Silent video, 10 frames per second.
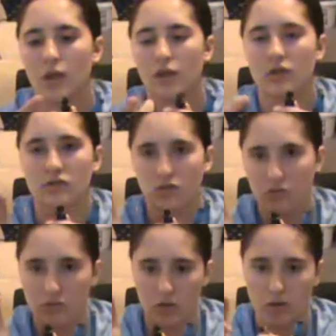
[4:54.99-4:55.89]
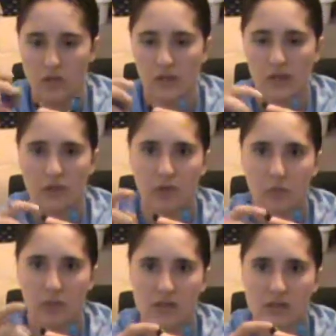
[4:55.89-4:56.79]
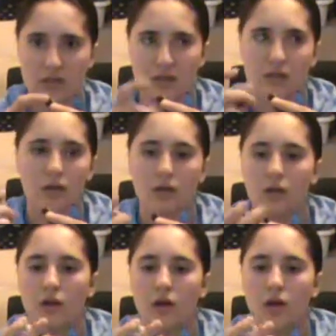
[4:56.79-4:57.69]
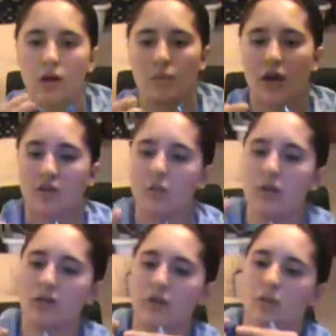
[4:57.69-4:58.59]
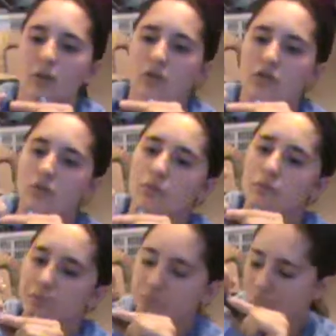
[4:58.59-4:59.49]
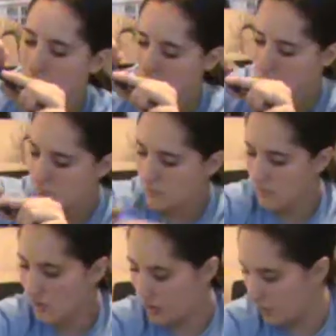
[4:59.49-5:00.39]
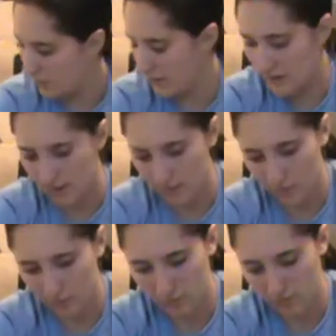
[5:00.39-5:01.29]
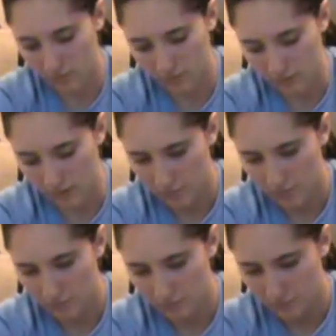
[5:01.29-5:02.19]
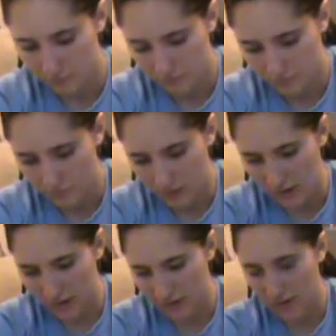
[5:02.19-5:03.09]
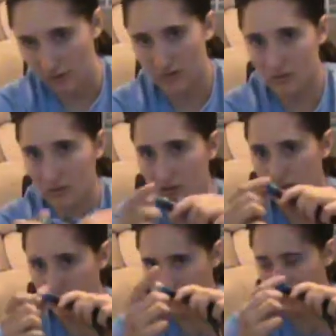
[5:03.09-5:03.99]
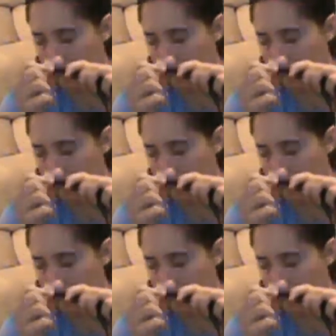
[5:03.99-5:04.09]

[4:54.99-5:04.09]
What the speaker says: This screws on, so I can replace this mouth bit if I wanted to. Again, they work really, really well. I like how this one is the same